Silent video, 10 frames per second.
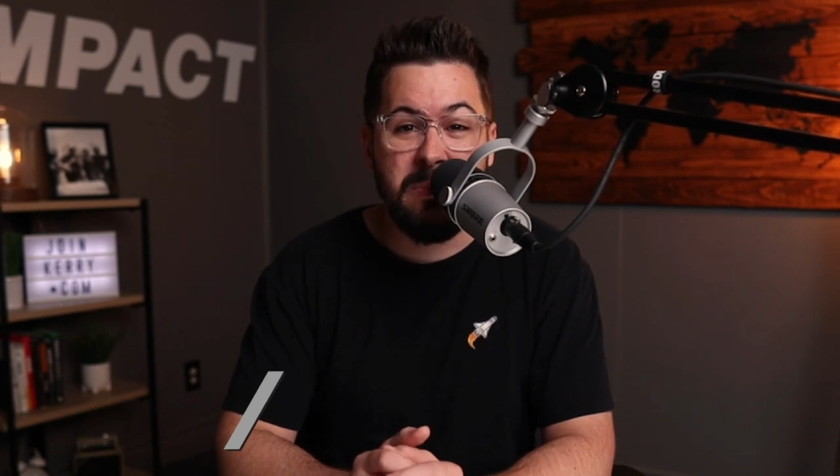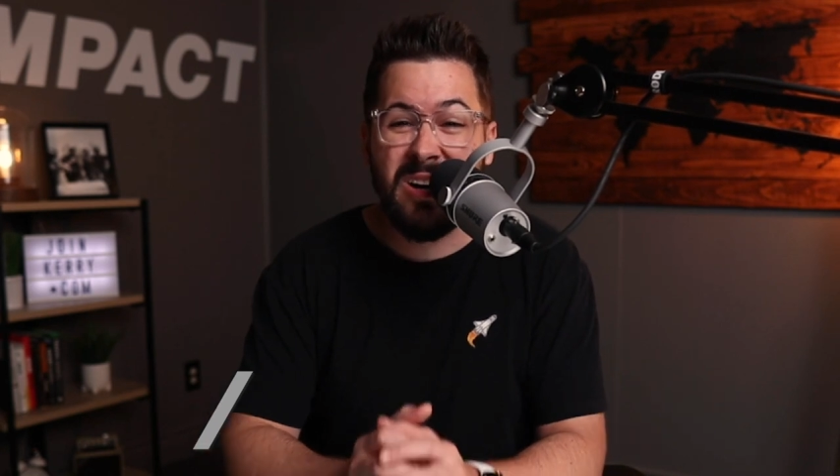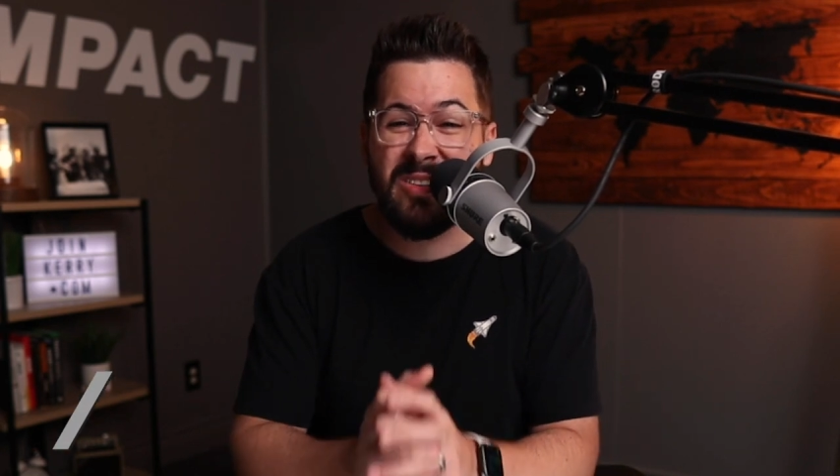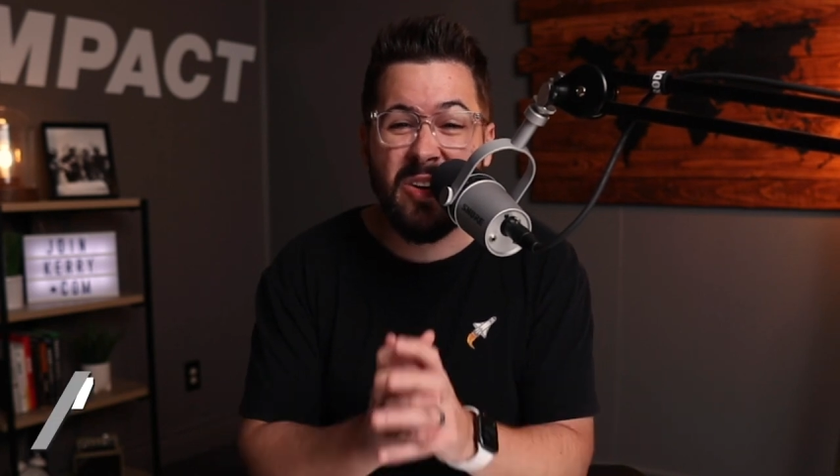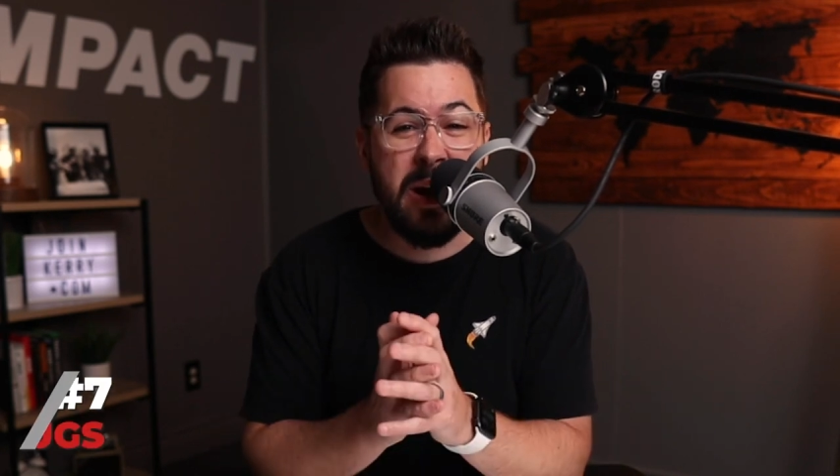
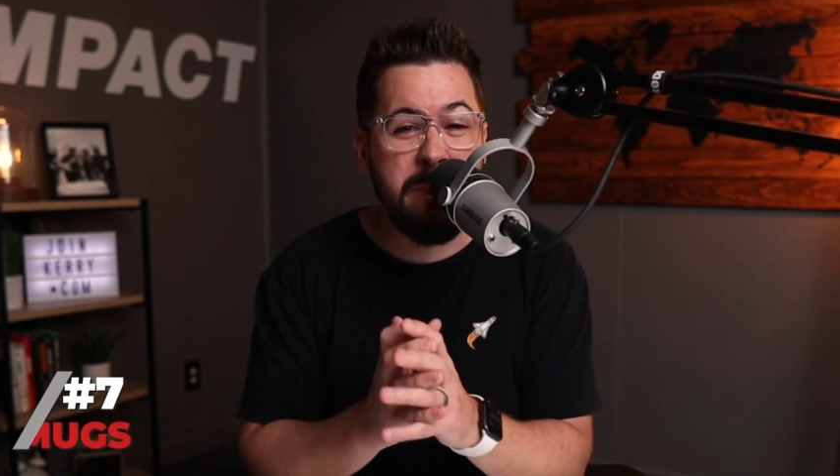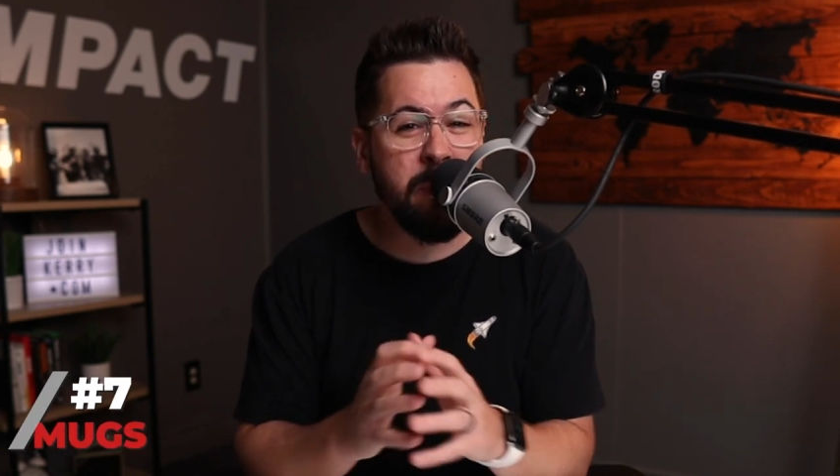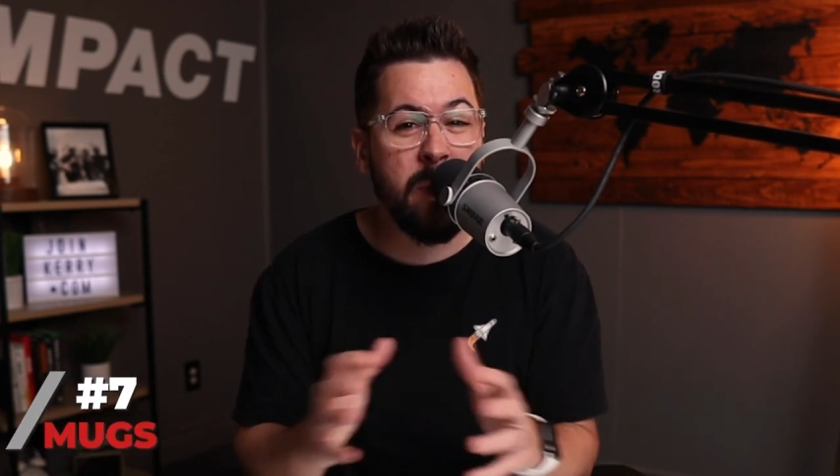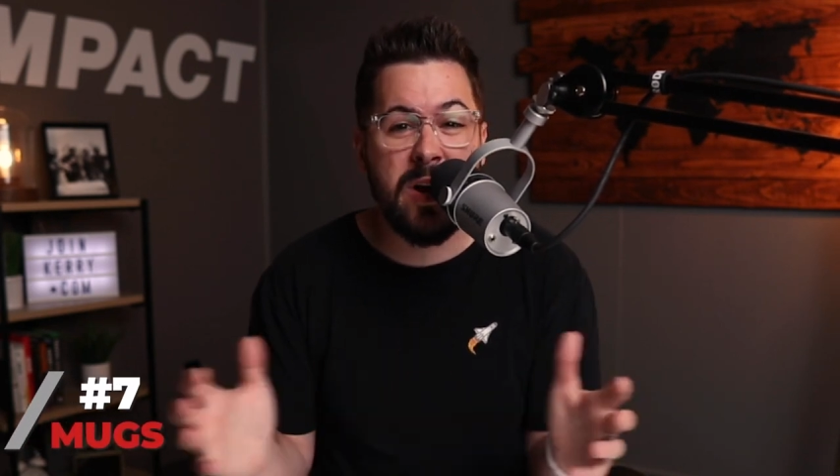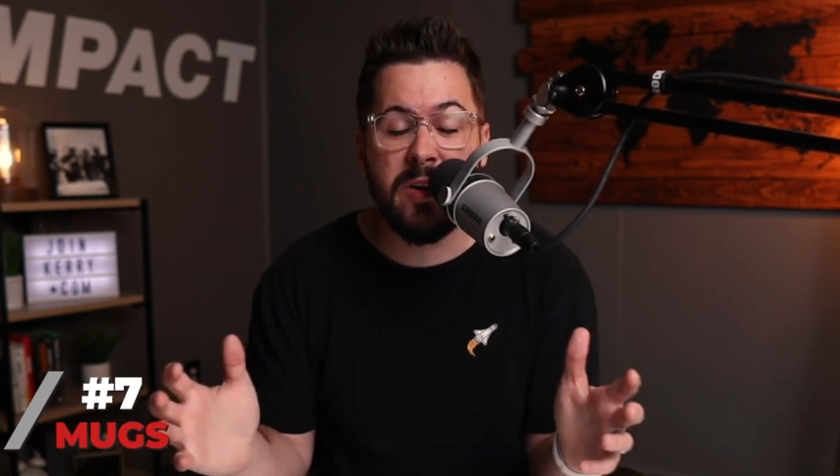Mugs are a
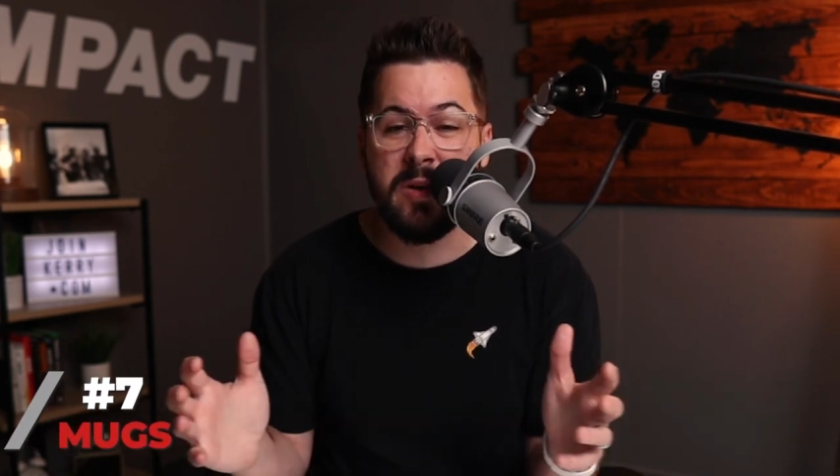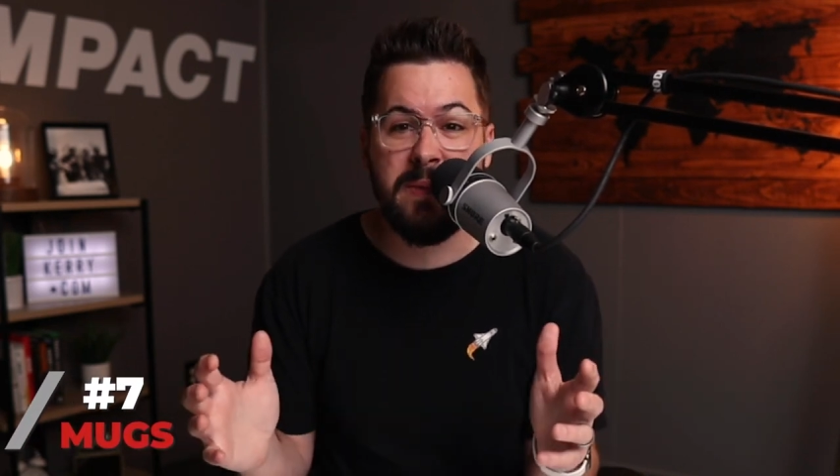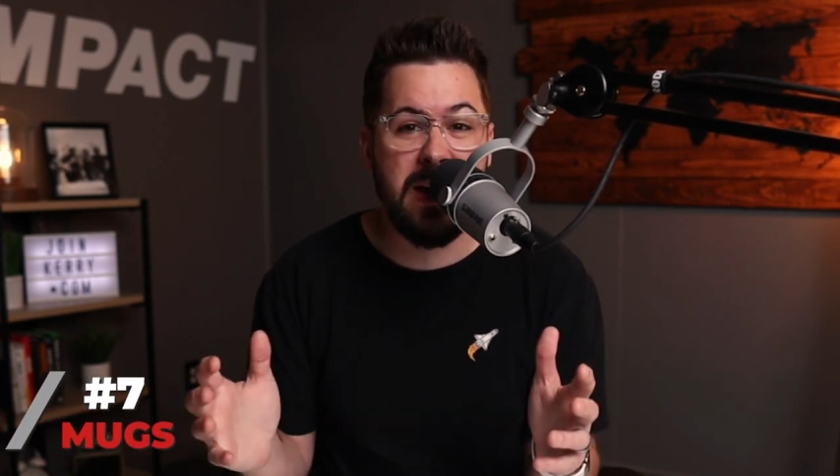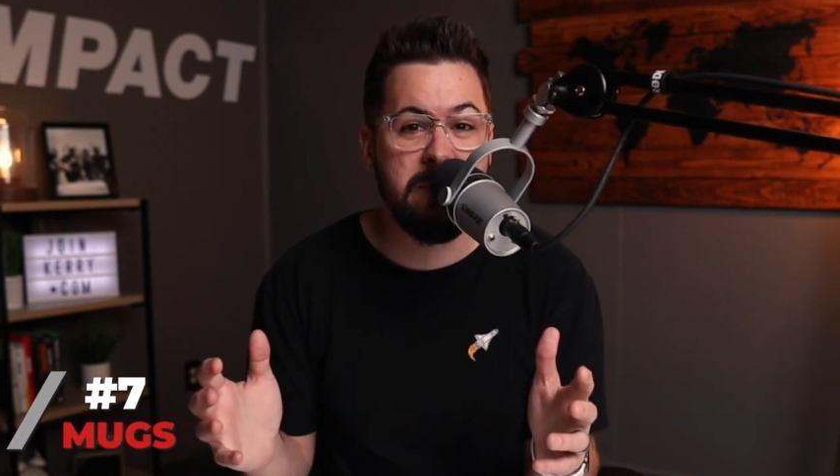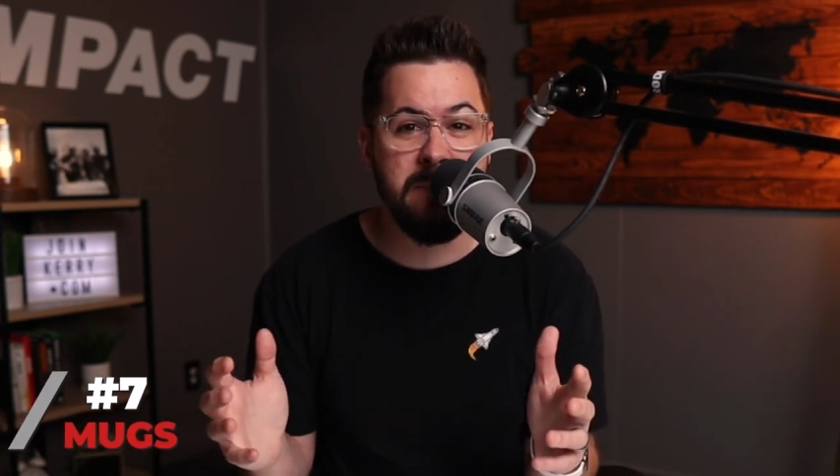print on
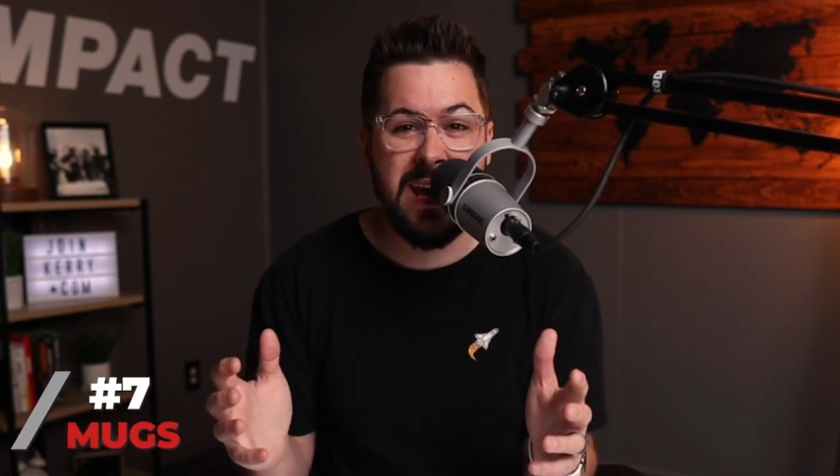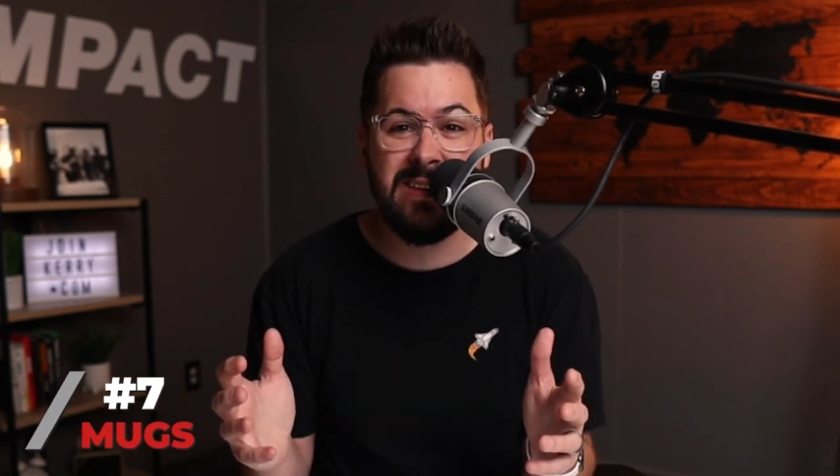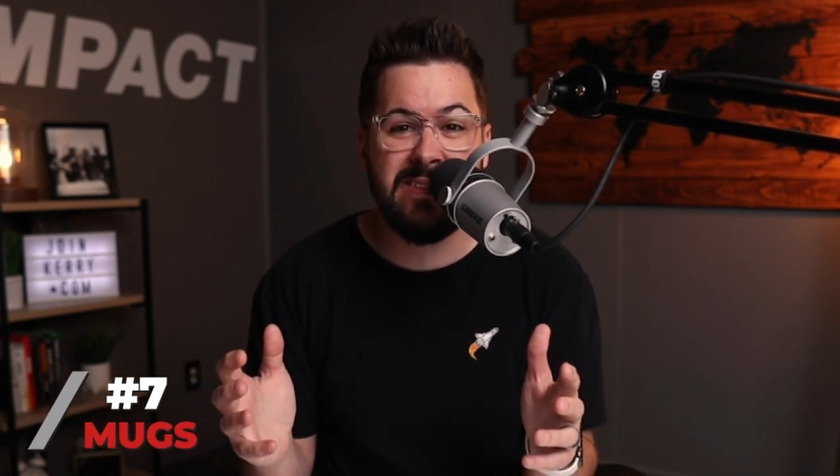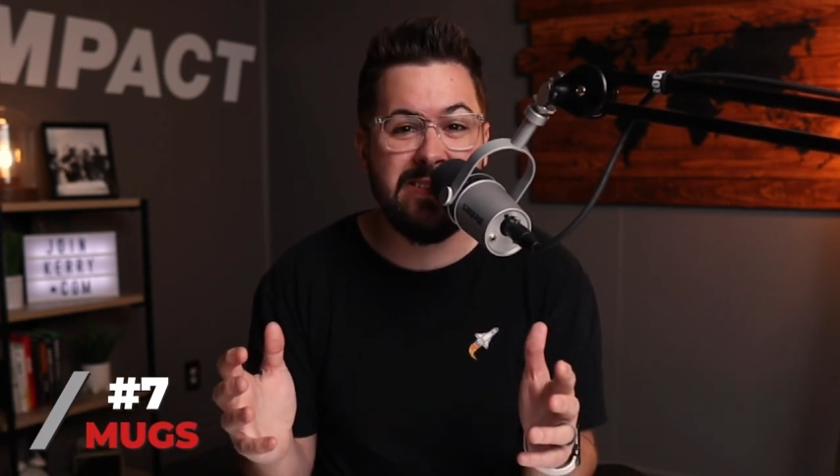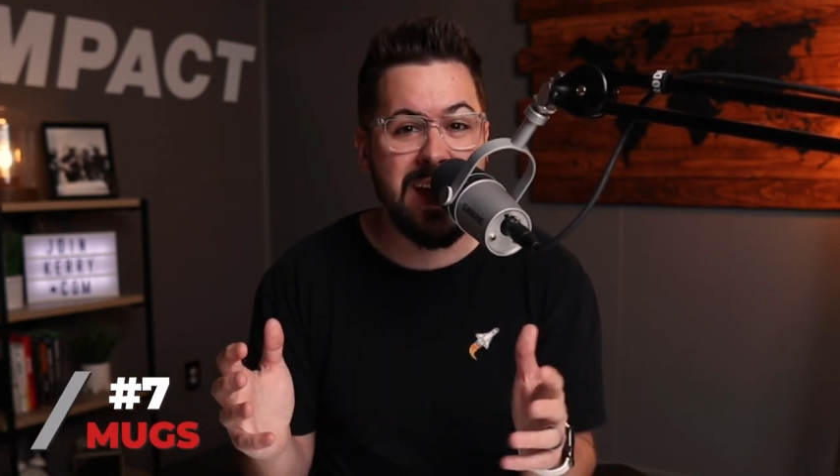demand
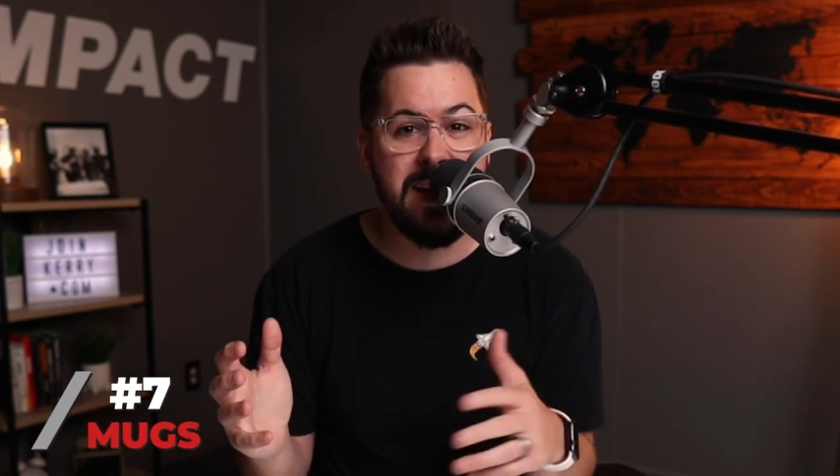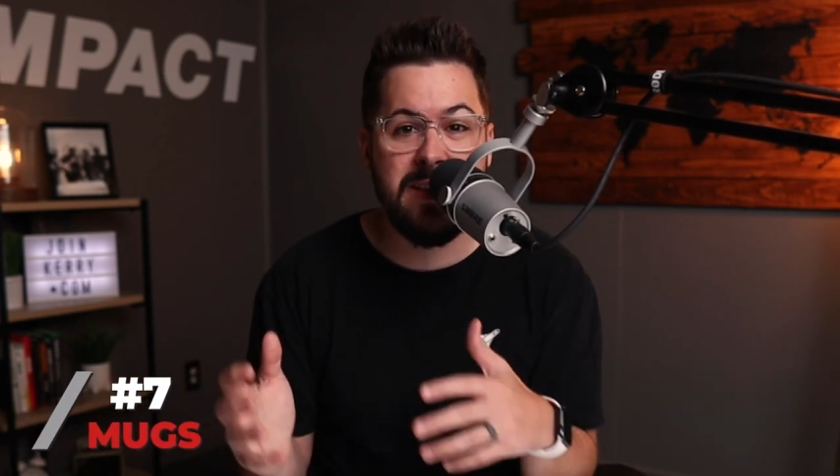mainstay.